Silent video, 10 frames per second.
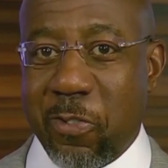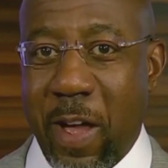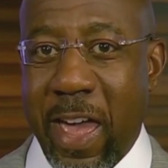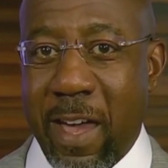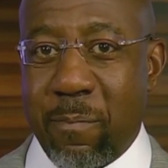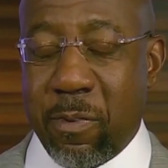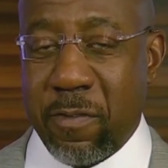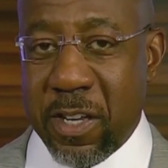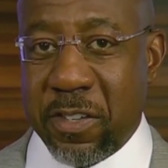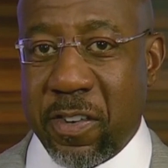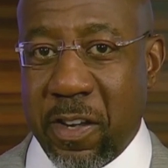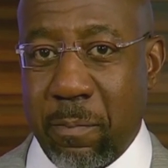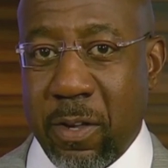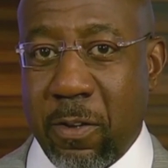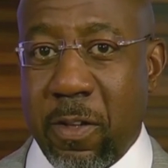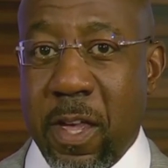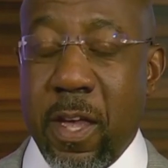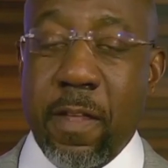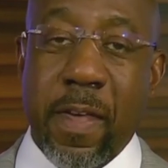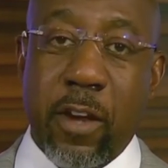So I have provisions in the bill
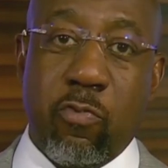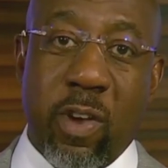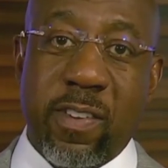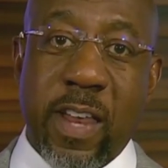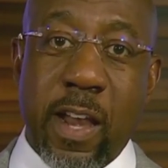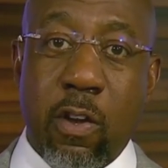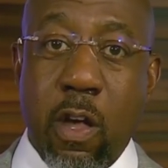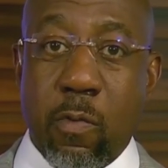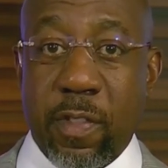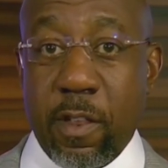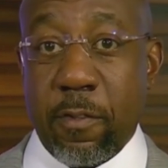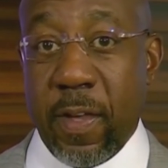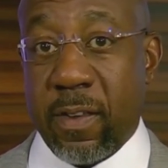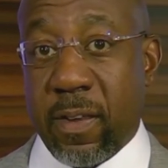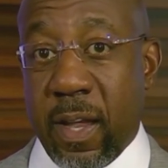that address that along with other things.